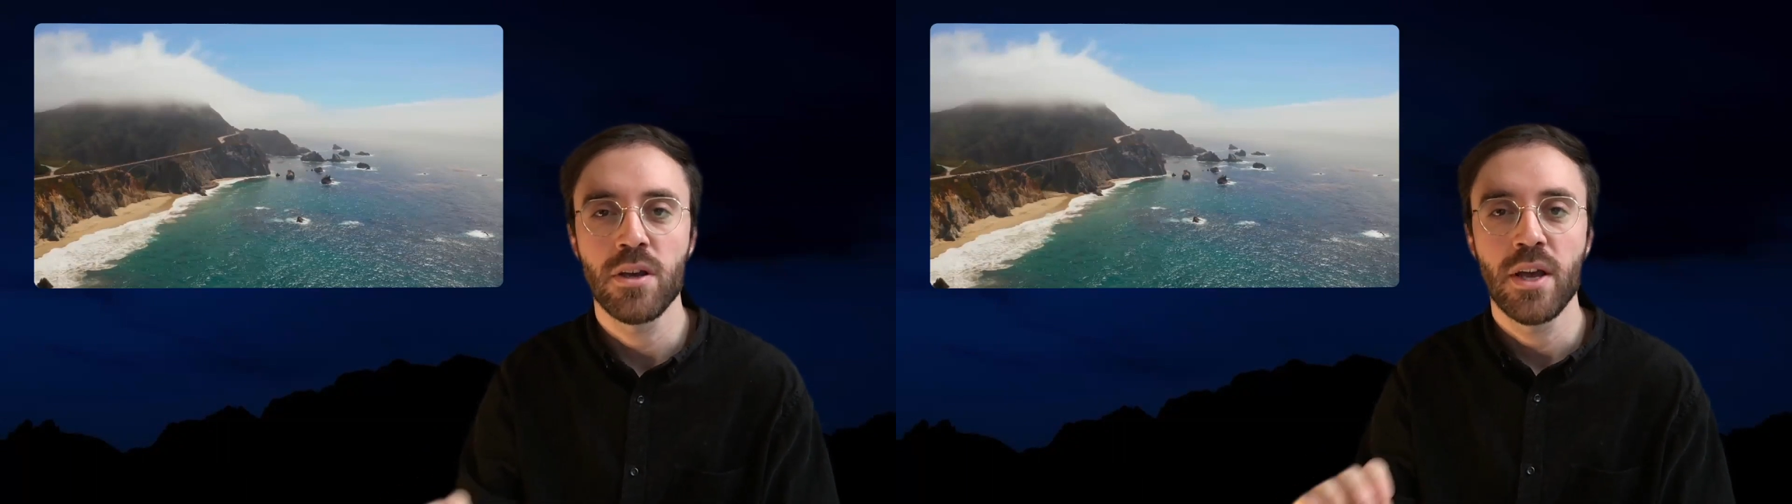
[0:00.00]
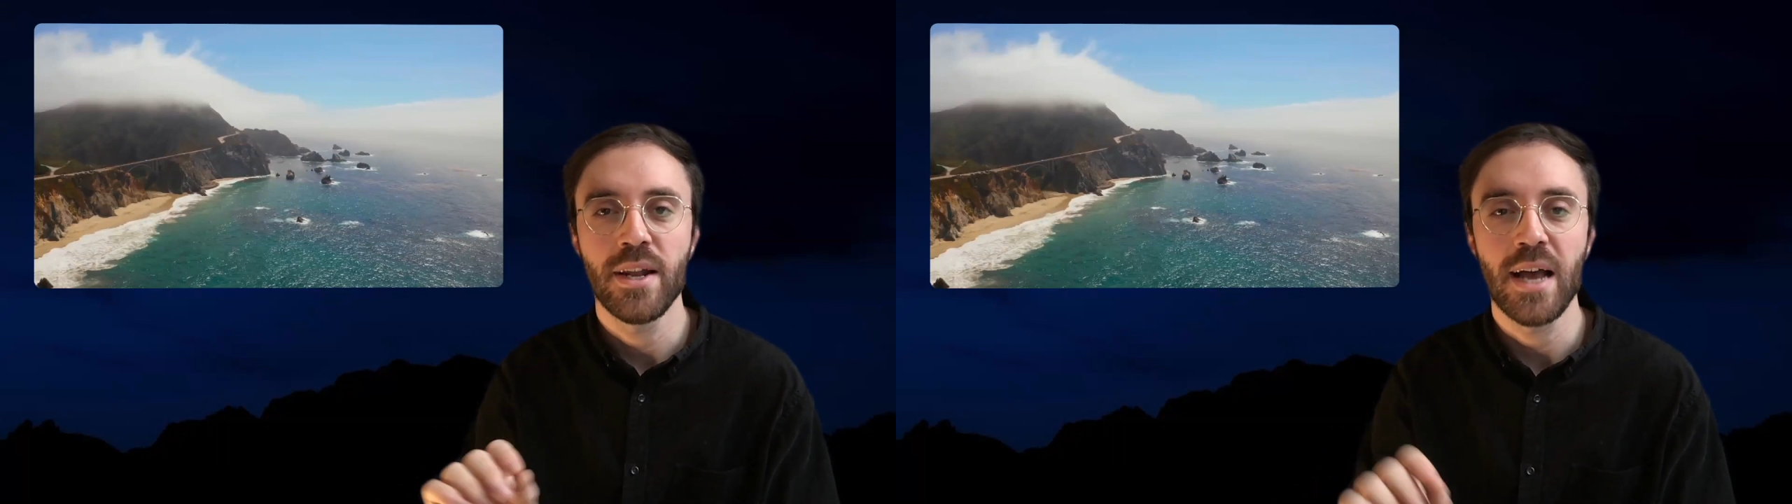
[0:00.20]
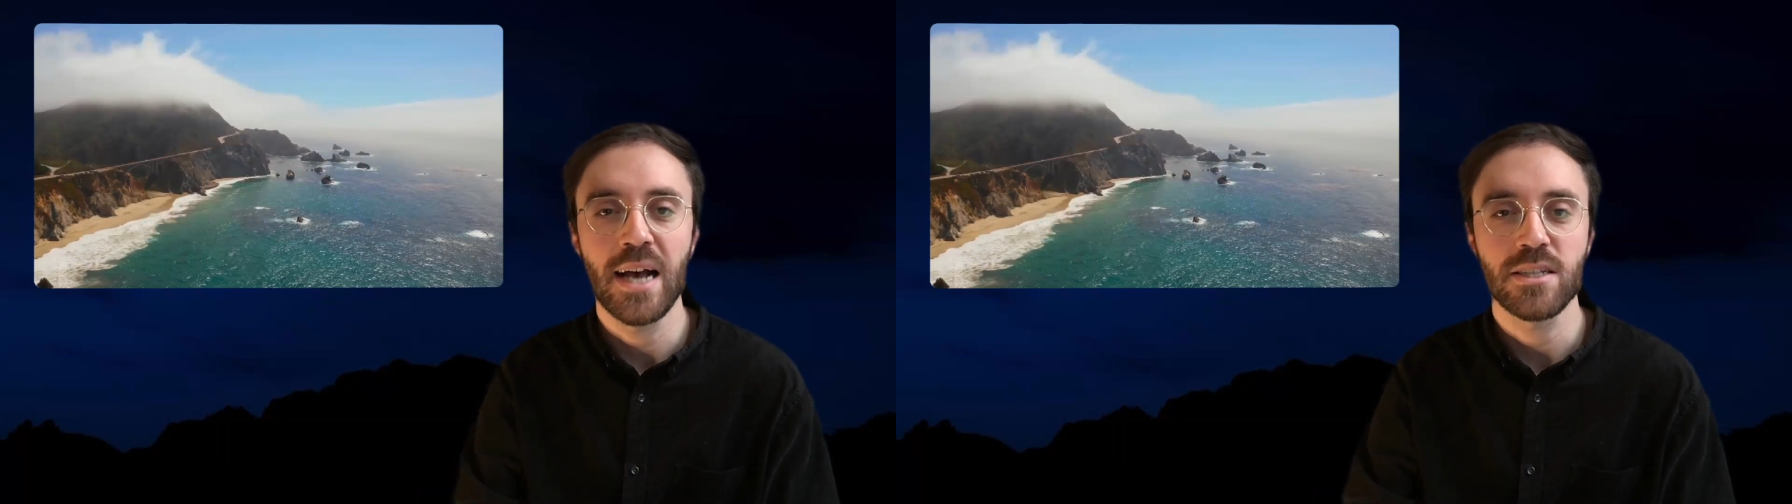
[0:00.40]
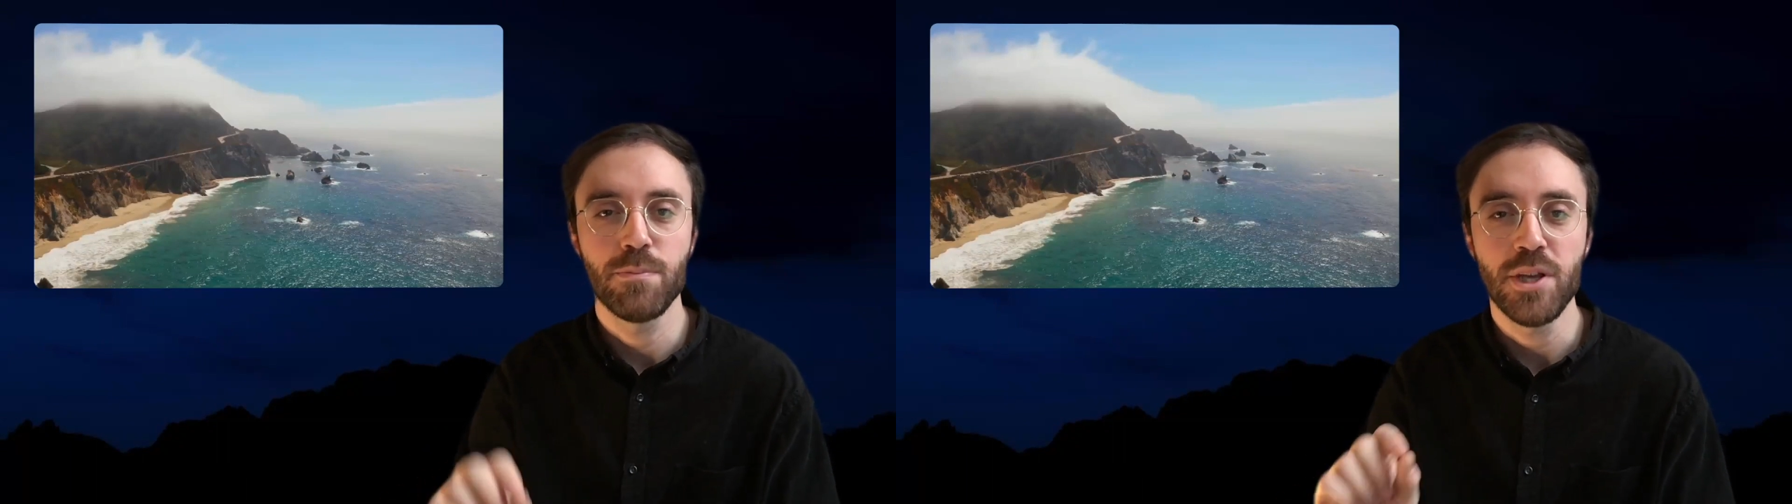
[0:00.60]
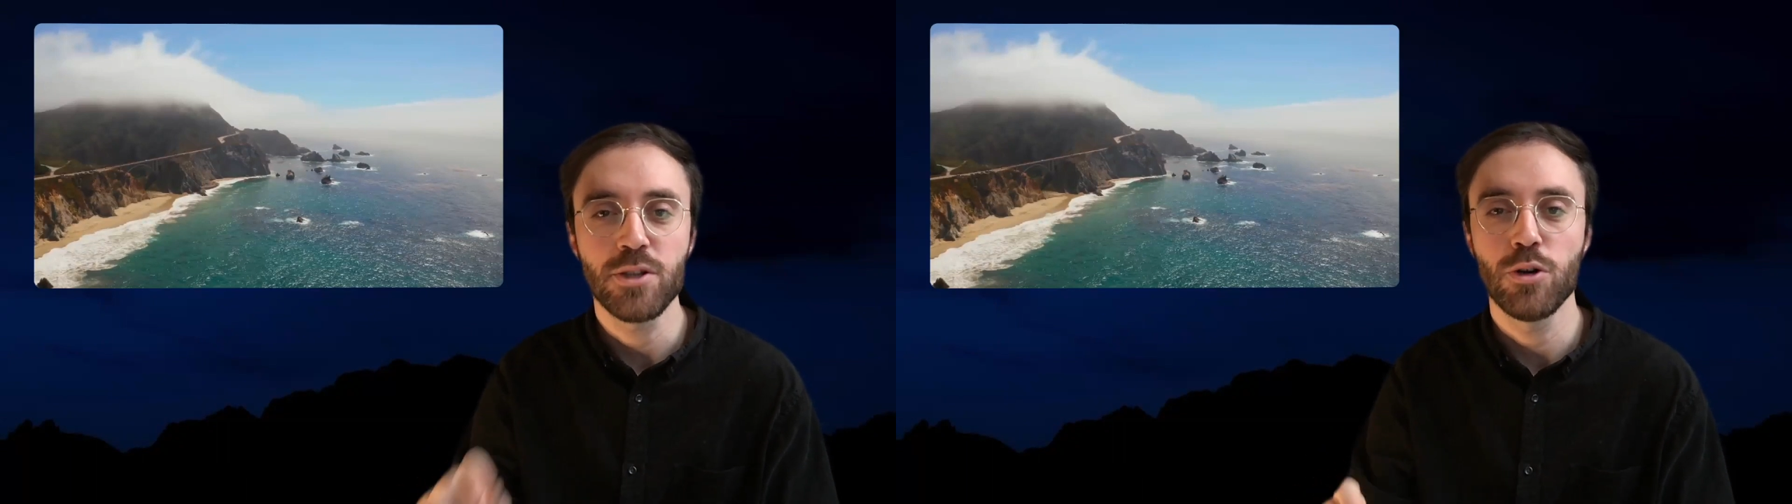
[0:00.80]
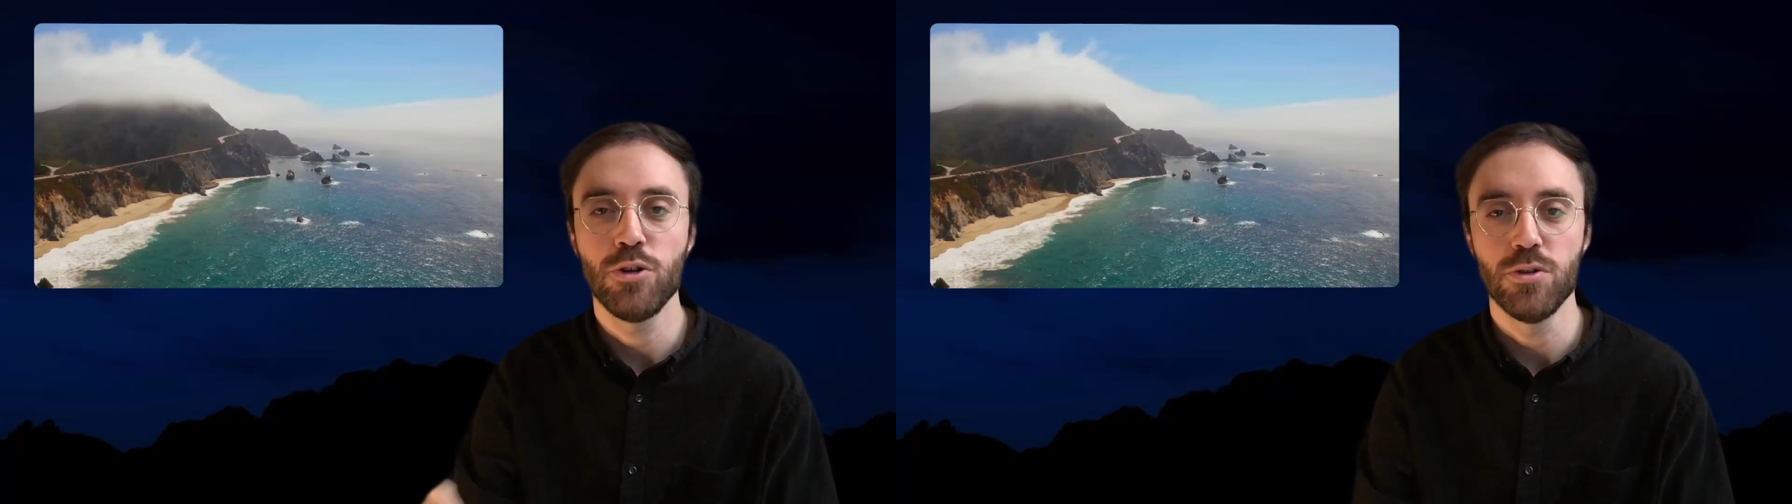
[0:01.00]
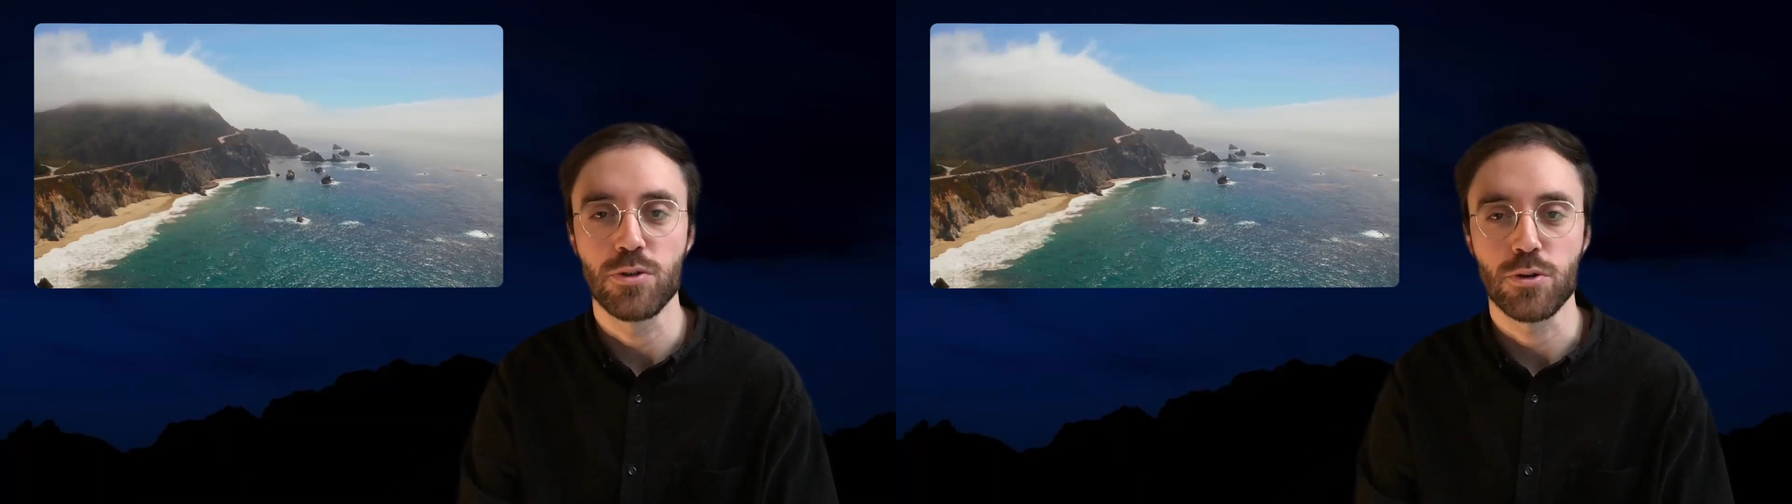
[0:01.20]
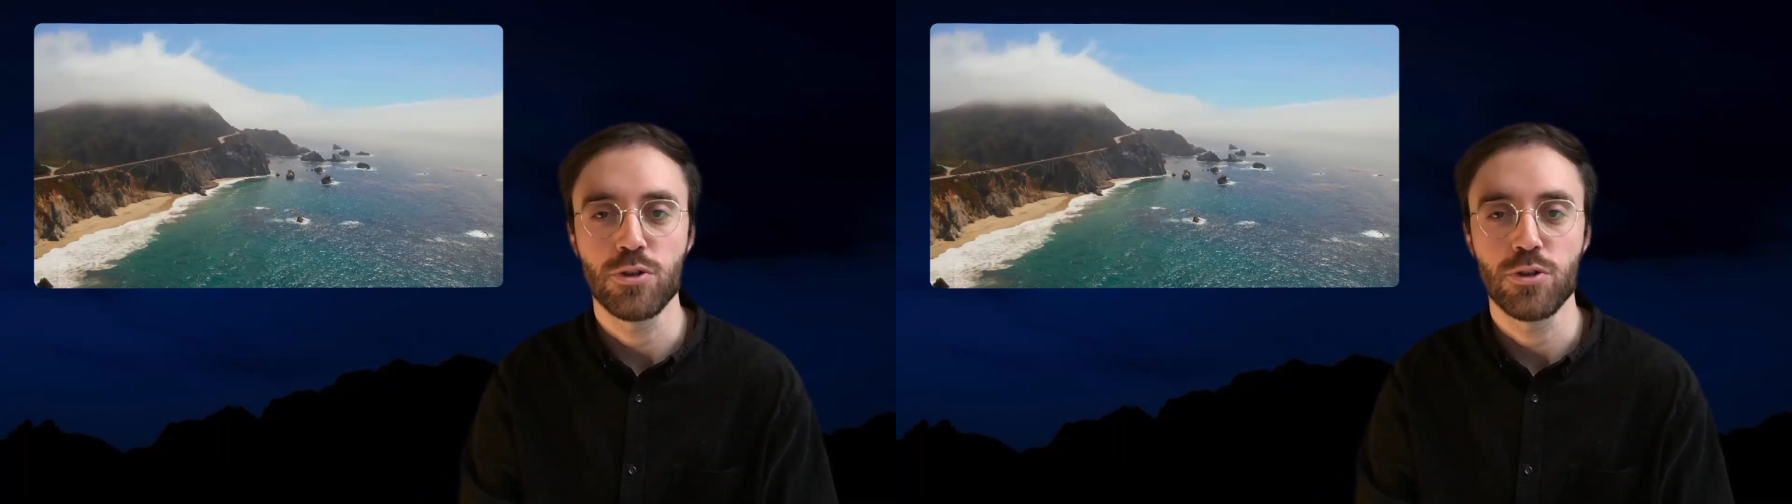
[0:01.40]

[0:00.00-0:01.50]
and ask Bitcoin users